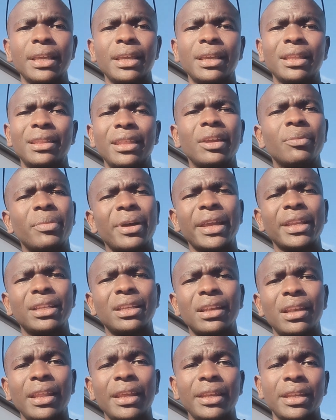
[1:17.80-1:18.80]
they
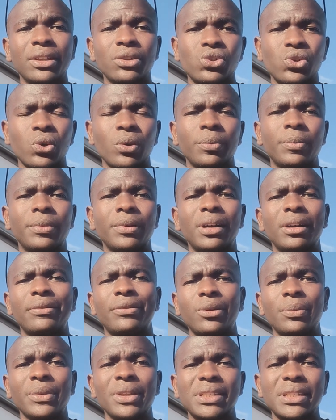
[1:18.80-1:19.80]
might land a job
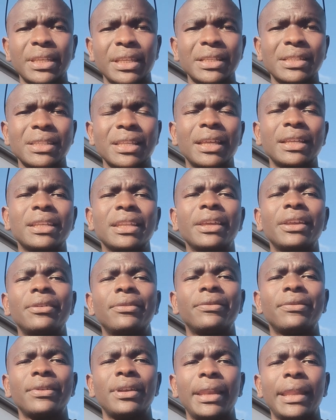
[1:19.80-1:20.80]
from the skills that
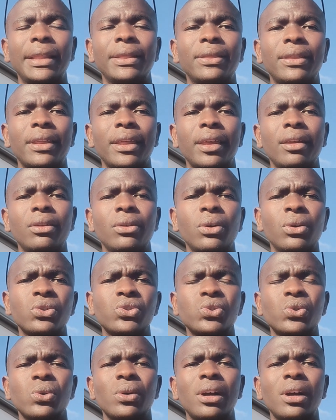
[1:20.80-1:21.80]
they've learned there. And
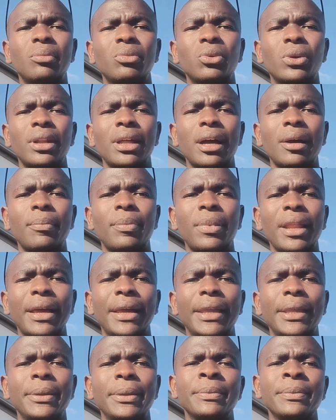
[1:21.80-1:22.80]
also I'm going to
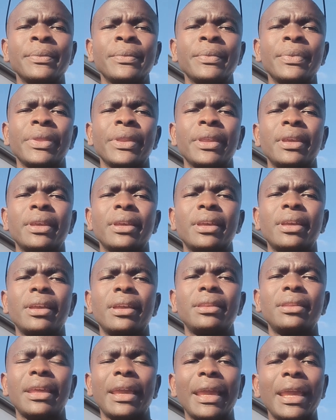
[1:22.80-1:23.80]
apply
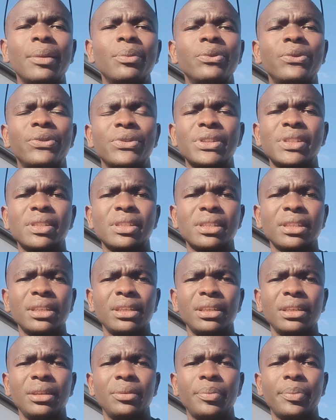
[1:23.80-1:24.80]
the
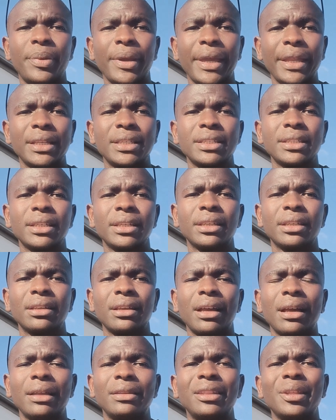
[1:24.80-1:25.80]
MVC pattern
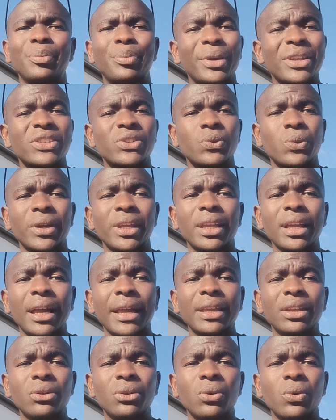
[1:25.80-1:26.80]
the best way
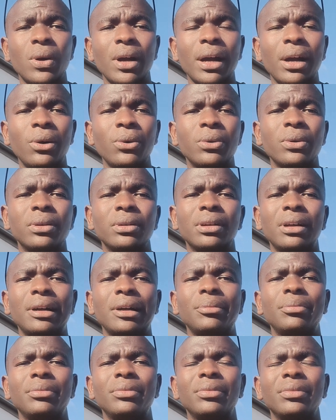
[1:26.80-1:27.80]
I know how,
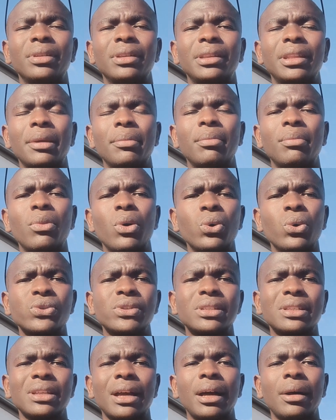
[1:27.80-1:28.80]
the
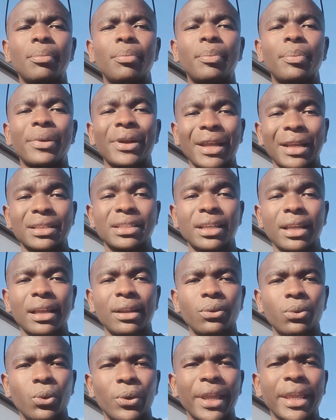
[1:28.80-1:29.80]
most
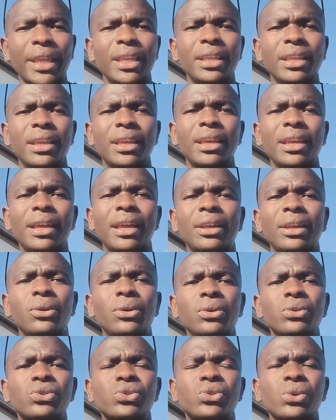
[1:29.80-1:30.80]
practical way, and
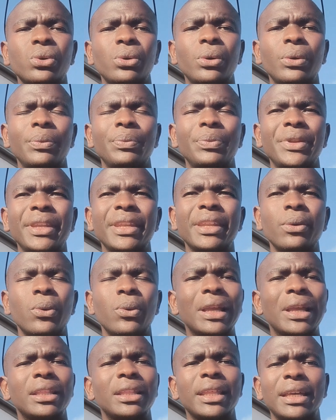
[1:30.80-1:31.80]
also in a
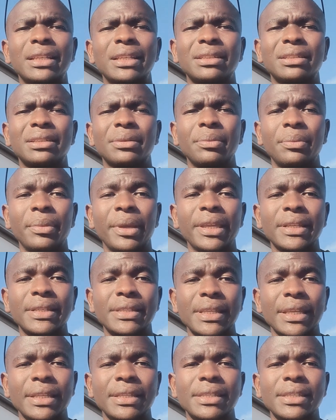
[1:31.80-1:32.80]
way that
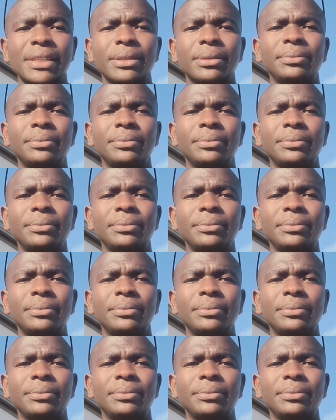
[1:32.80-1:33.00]
makes sense.